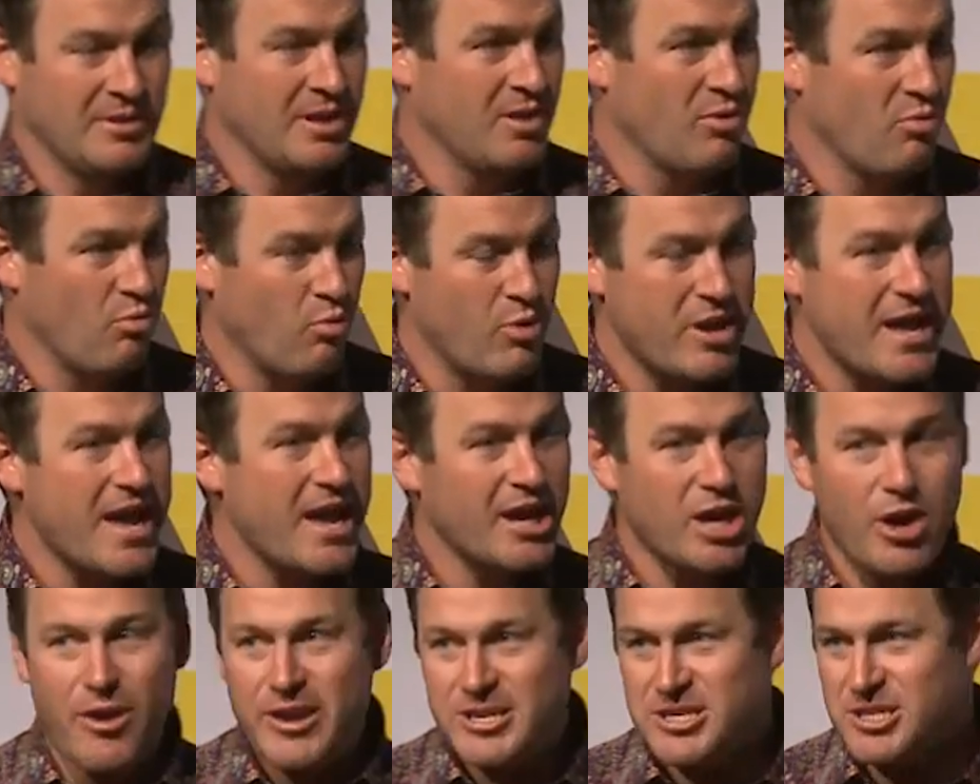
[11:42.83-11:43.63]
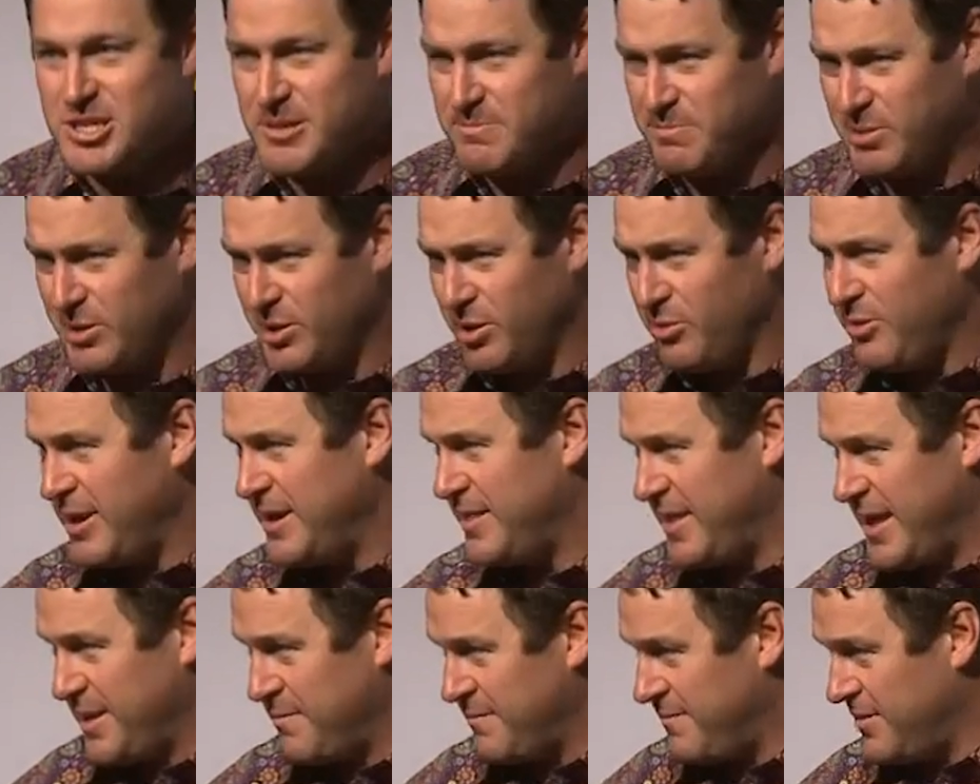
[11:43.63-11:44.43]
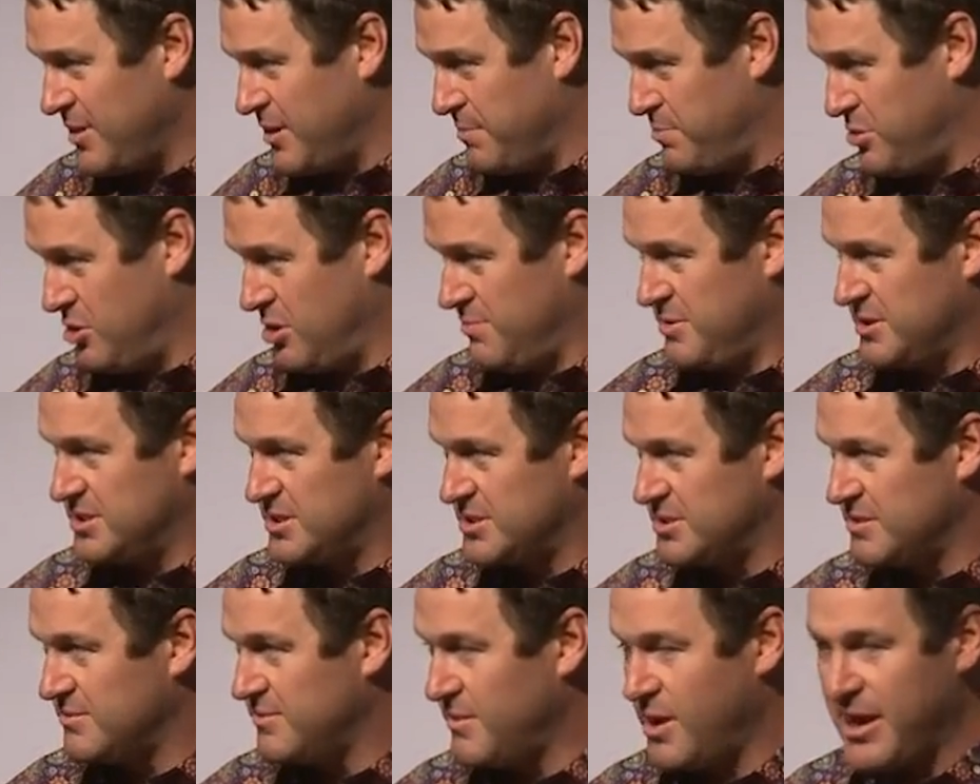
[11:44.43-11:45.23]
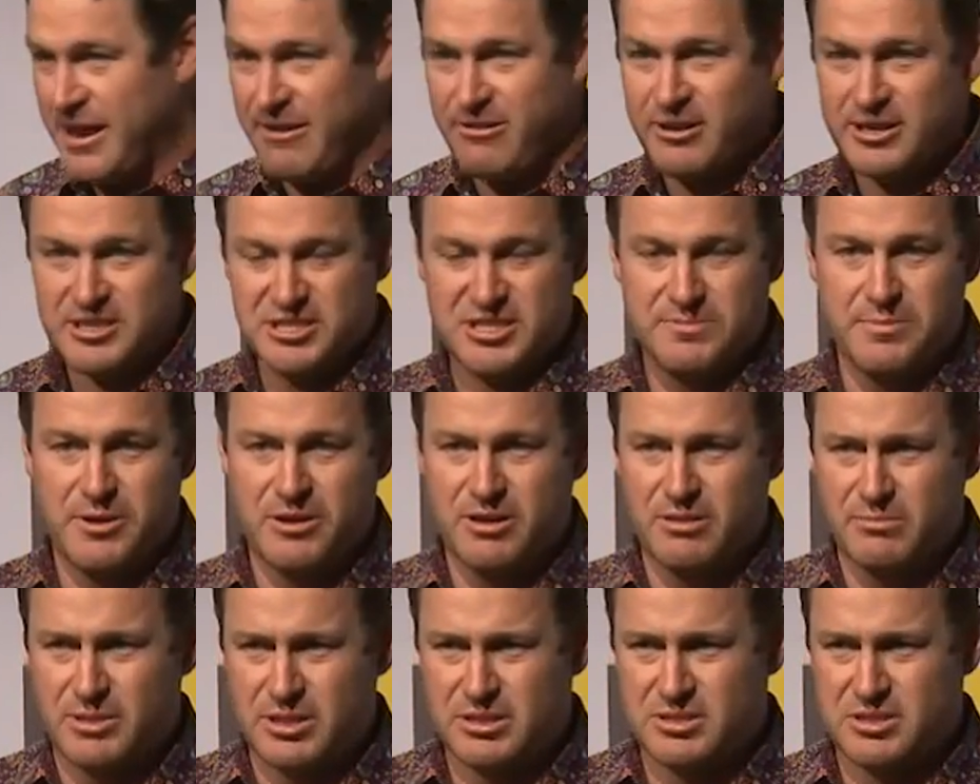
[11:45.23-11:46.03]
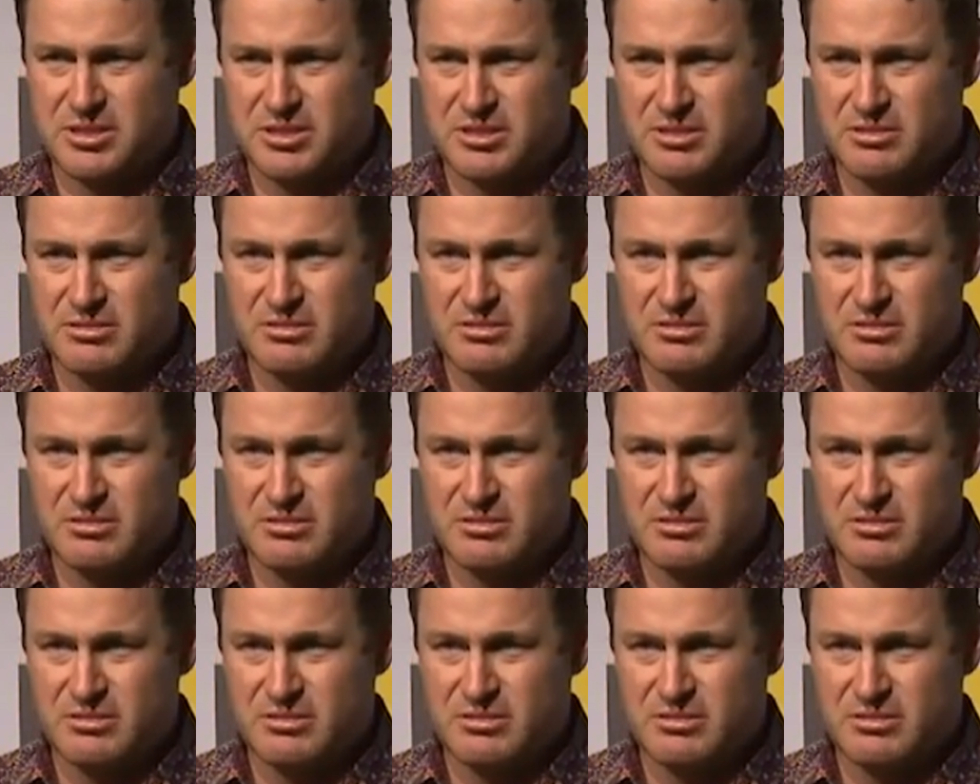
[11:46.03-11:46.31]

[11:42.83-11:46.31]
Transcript: We are going to deploy them for the purposes of our experiments.